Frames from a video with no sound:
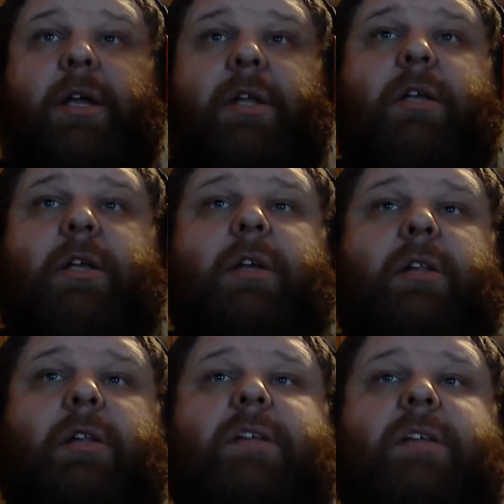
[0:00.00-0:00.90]
and it
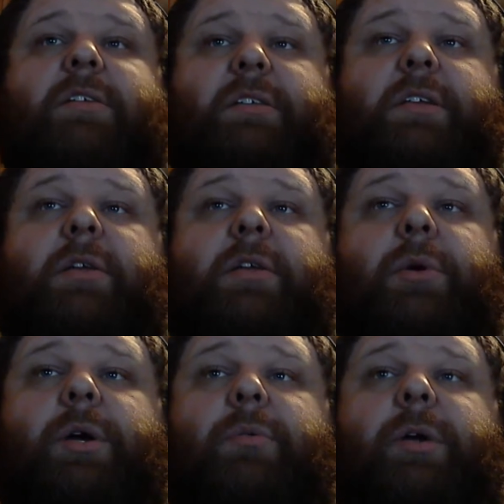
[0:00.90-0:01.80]
lessens the
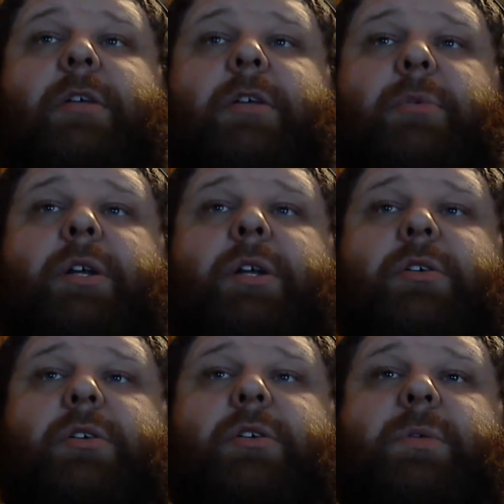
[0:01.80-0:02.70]
annoying random
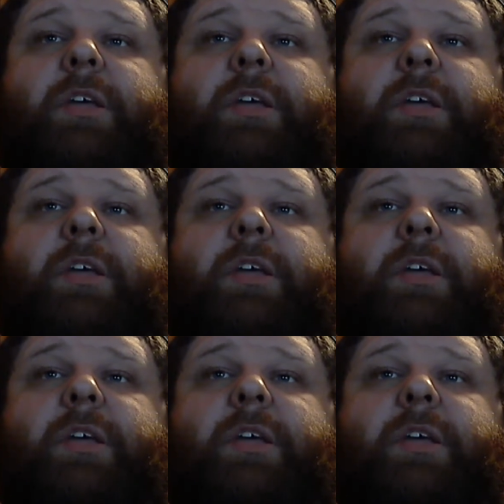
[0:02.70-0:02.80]
creatures with